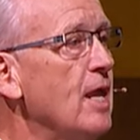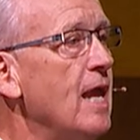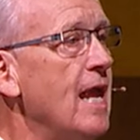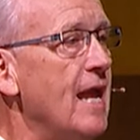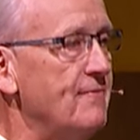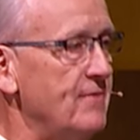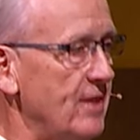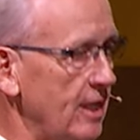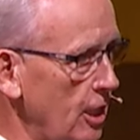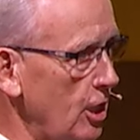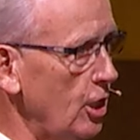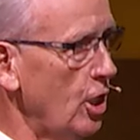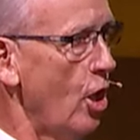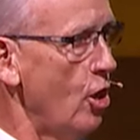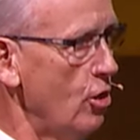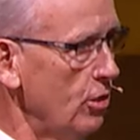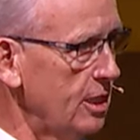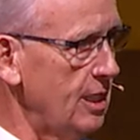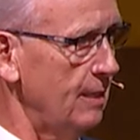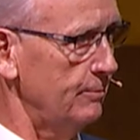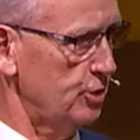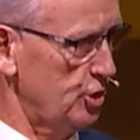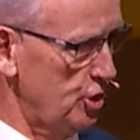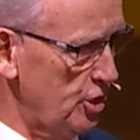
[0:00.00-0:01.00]
And then along
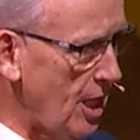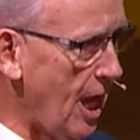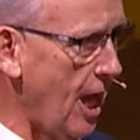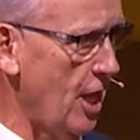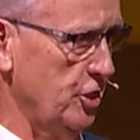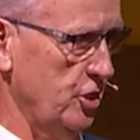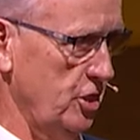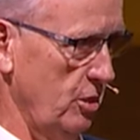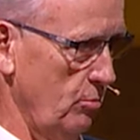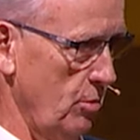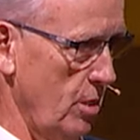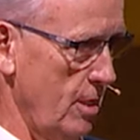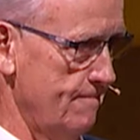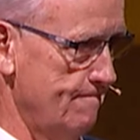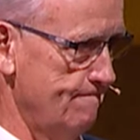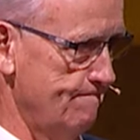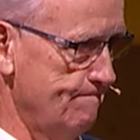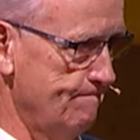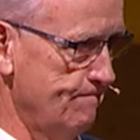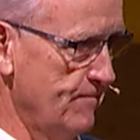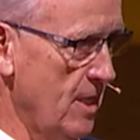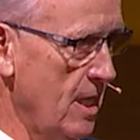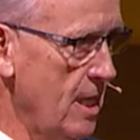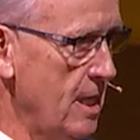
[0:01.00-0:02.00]
comes Joshua.
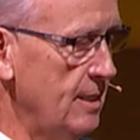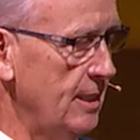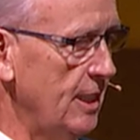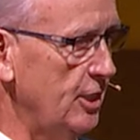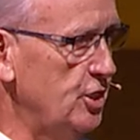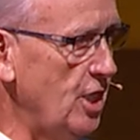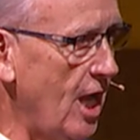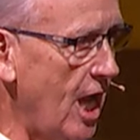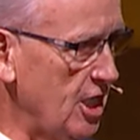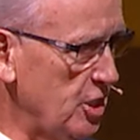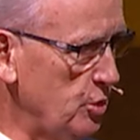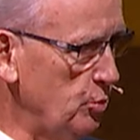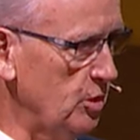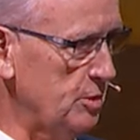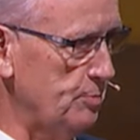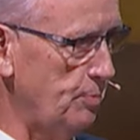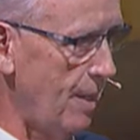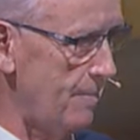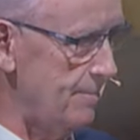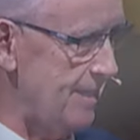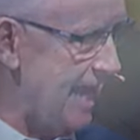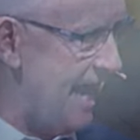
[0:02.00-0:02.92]
Now, Joshua was probably